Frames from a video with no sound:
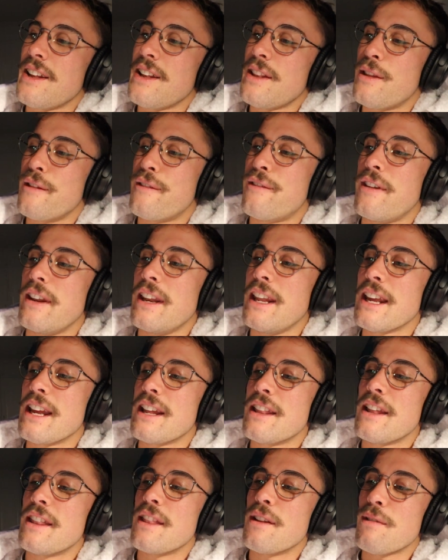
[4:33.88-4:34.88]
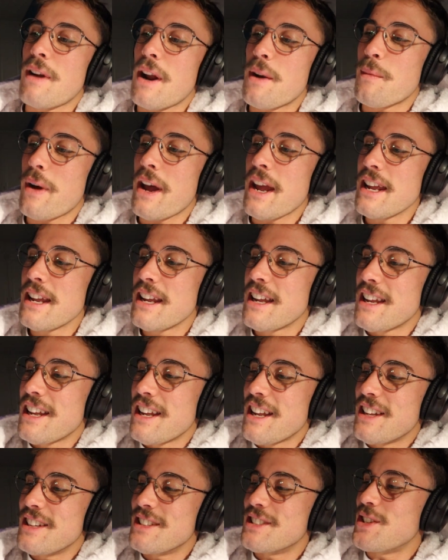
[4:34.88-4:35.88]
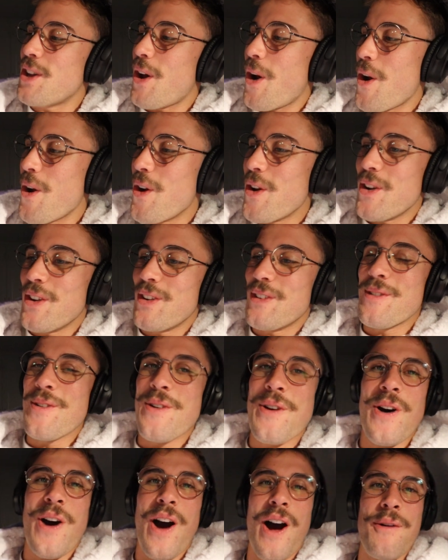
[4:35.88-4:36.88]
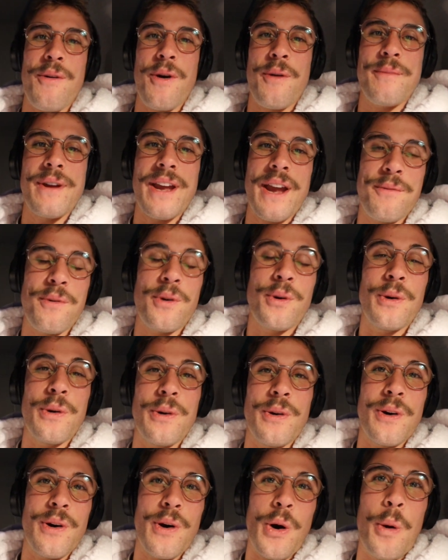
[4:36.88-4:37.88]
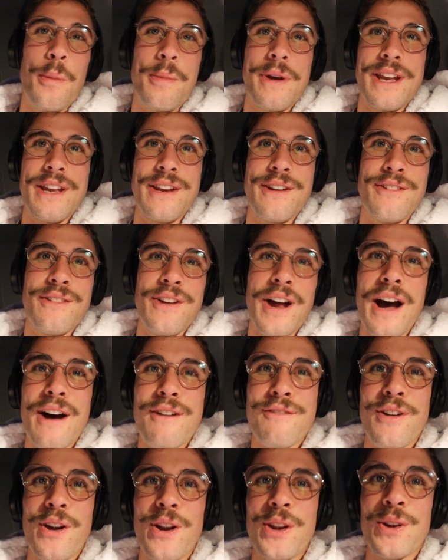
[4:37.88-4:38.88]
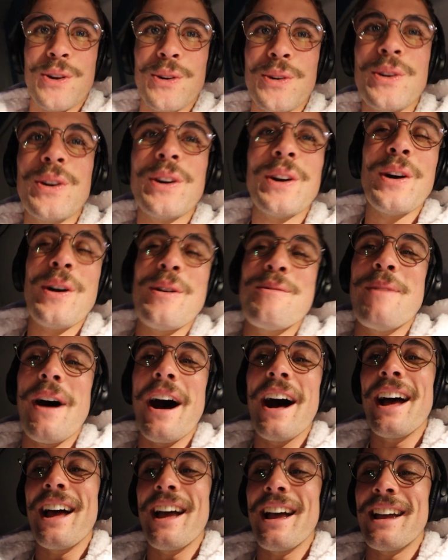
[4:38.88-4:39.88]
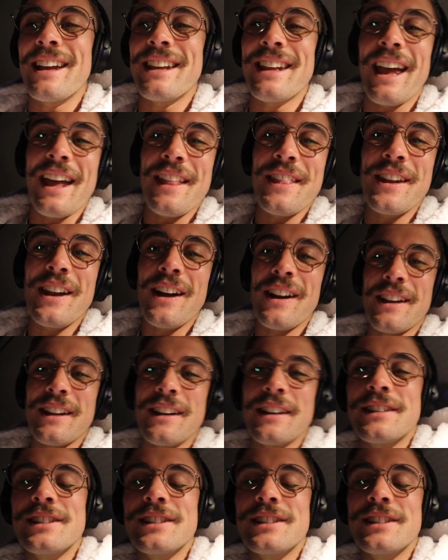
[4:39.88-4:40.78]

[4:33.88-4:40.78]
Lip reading: fitting and then the runway. So it will all be in vertical, but yeah, then I'll